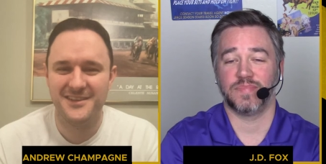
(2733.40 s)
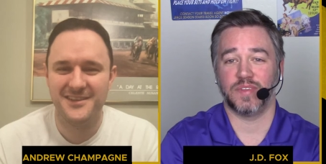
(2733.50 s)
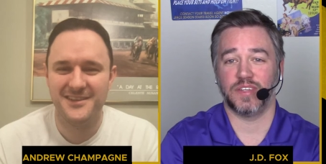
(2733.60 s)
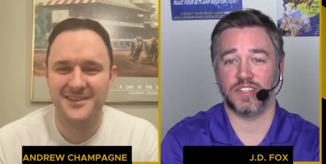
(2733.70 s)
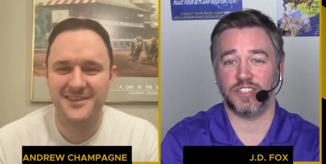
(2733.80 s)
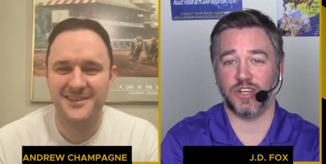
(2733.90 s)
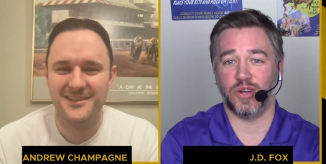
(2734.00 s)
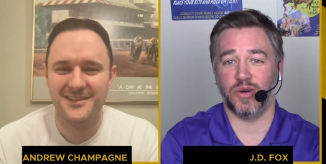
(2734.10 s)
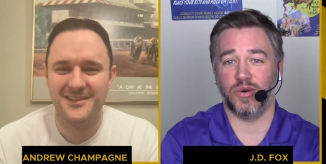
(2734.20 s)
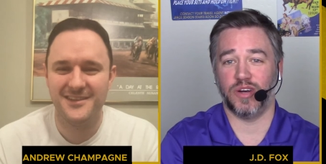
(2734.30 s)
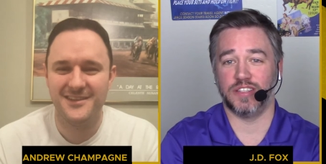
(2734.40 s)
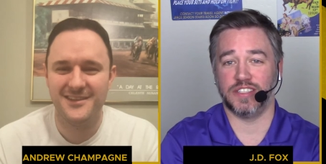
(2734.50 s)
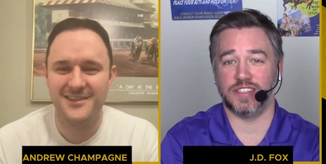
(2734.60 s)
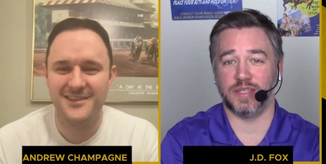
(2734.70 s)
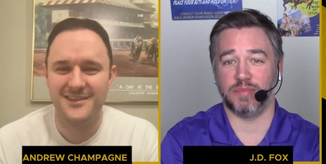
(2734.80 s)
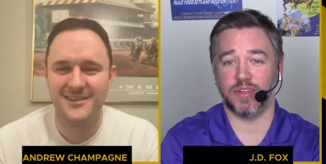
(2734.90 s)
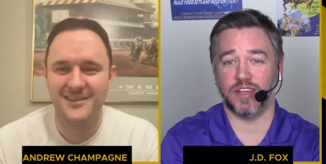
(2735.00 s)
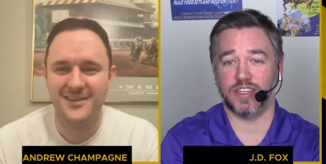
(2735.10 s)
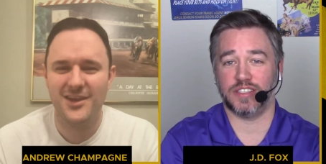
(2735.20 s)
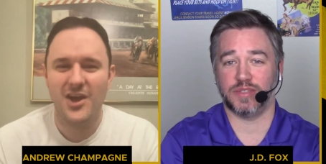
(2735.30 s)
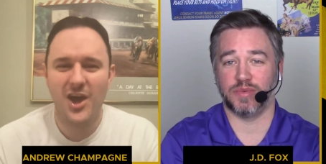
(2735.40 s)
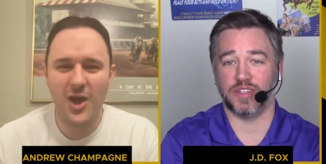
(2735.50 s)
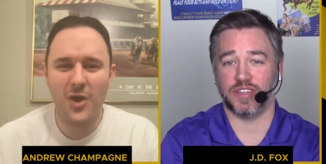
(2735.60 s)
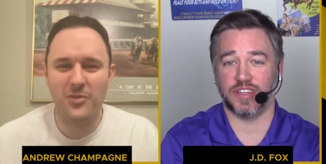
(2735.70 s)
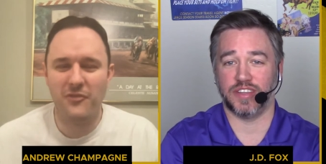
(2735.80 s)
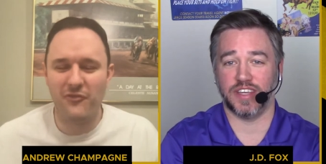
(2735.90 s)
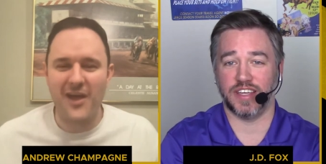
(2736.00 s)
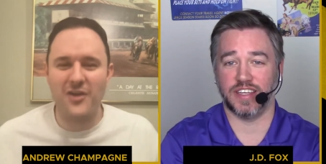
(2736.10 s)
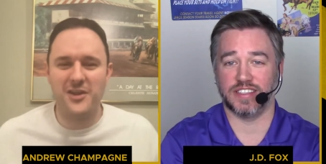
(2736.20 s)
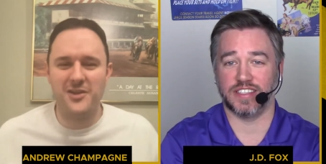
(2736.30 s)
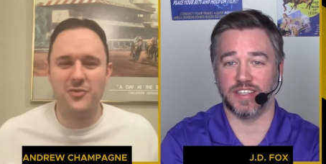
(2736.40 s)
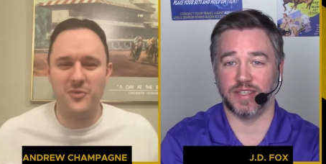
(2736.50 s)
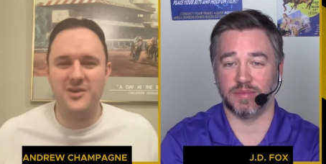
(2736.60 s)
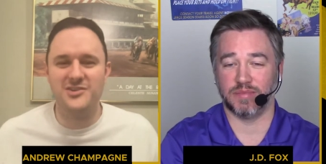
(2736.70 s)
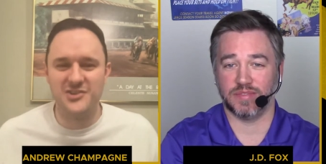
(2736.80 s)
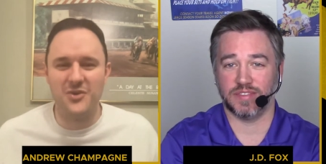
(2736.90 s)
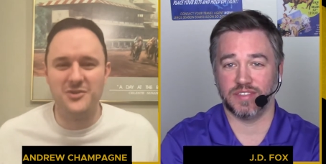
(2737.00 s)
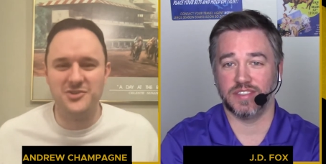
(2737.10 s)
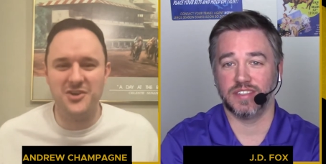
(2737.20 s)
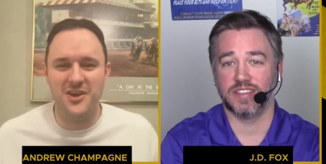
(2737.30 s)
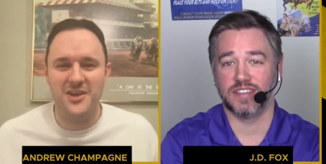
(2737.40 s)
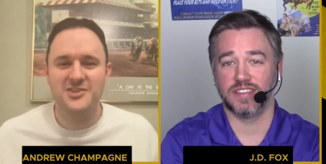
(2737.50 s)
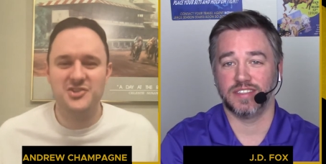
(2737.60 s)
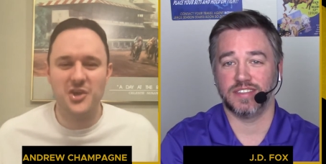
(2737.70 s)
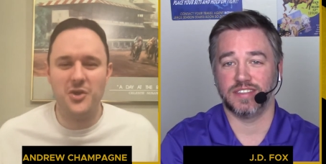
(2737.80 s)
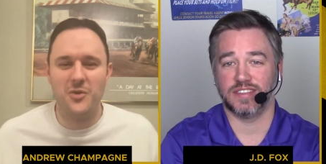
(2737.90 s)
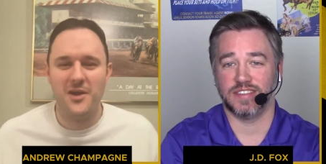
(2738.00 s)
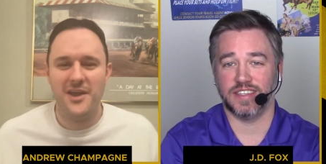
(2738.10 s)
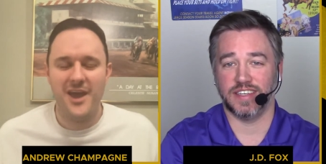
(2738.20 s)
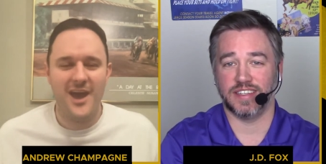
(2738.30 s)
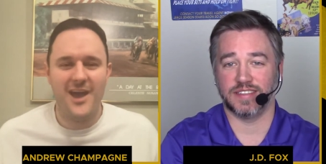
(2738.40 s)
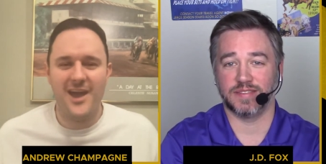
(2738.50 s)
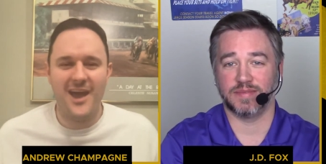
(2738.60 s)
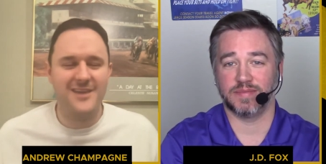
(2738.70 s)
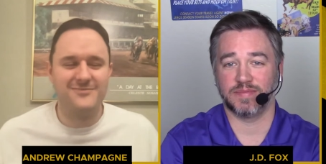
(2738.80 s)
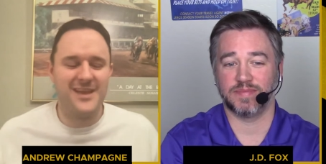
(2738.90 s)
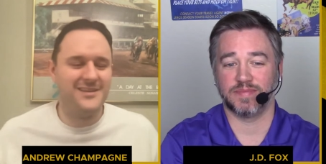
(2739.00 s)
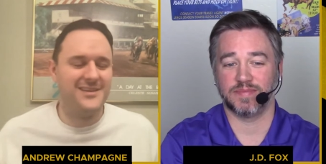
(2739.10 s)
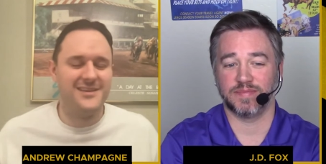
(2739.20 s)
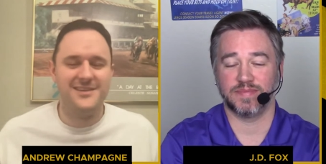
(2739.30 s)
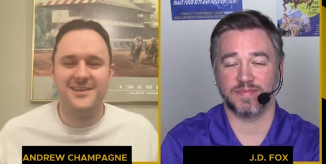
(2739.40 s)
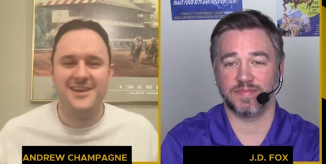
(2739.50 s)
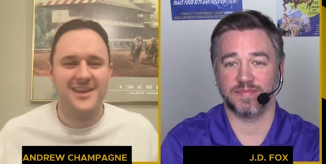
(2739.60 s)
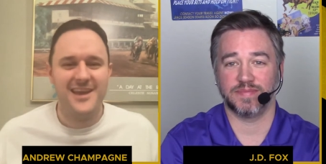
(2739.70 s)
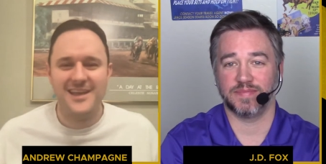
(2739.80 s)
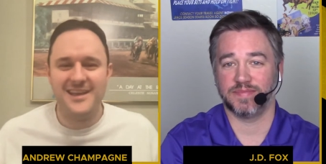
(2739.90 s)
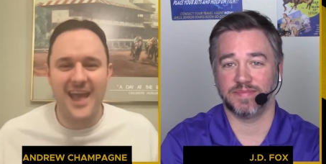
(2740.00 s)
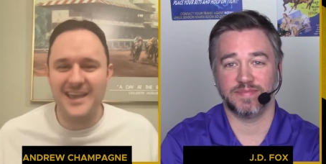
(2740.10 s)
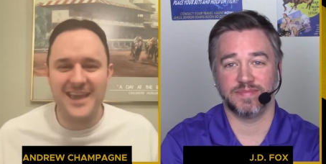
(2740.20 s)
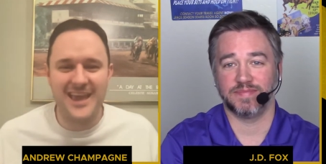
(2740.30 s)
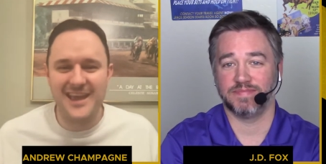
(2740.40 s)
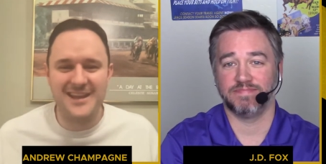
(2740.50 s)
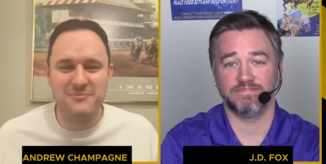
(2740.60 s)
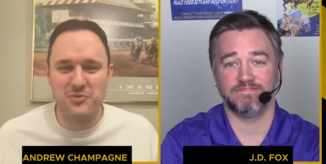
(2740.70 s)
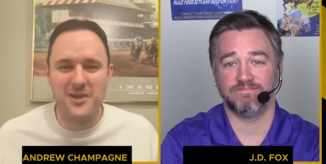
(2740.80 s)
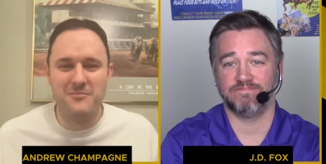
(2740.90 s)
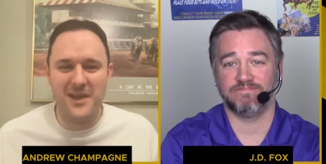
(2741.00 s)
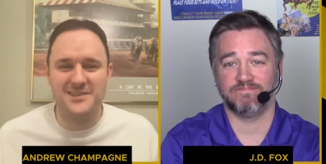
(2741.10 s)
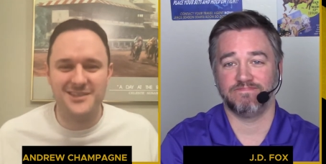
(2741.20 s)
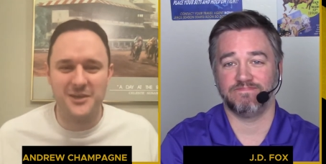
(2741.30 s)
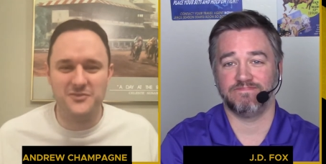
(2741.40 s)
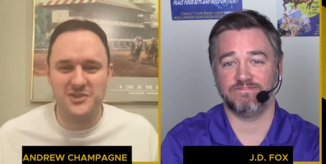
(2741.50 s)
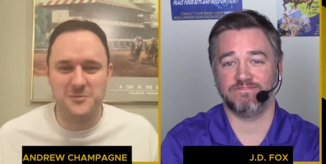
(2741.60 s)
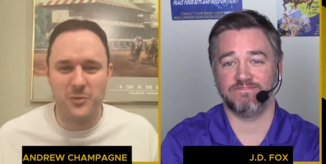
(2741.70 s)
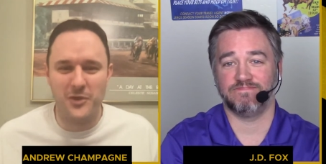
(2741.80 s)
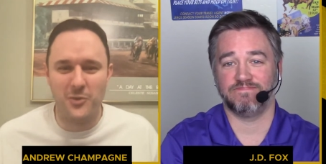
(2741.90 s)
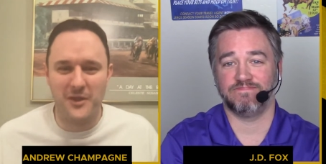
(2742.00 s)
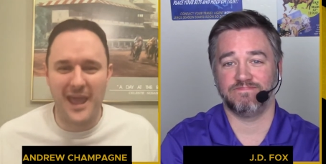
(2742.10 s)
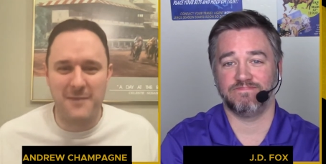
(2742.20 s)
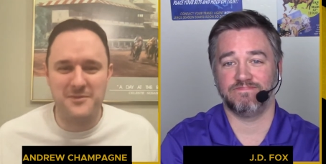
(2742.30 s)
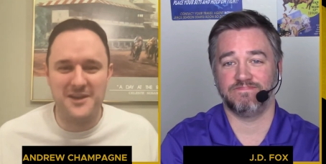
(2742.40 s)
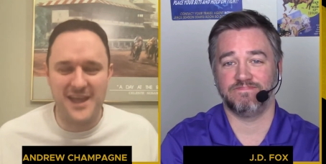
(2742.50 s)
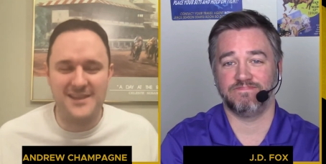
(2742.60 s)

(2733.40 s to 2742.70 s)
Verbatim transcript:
Speaker 1: The show on Disney Plus with oh, the, the Falcon and the, the
Speaker 2: Winter Soldier. So yeah, I I can't bring myself to spoil what happened in